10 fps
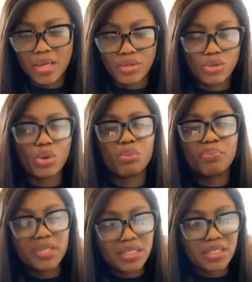You don't
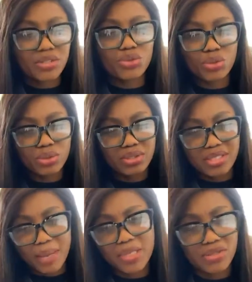bleach it. You don't
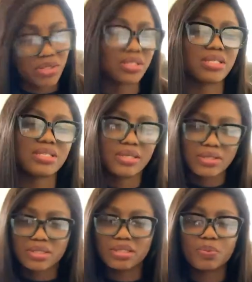damage your skin
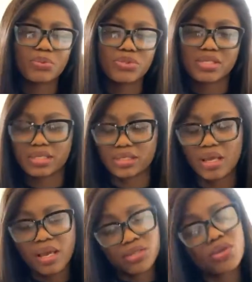cells in the process.
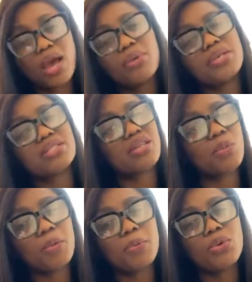So I always tell
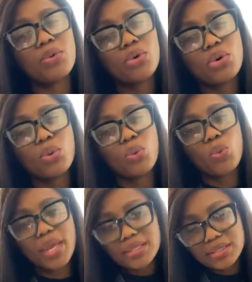people,
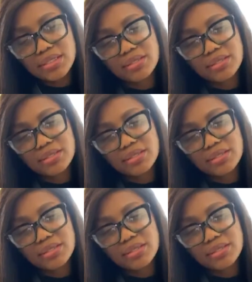wait,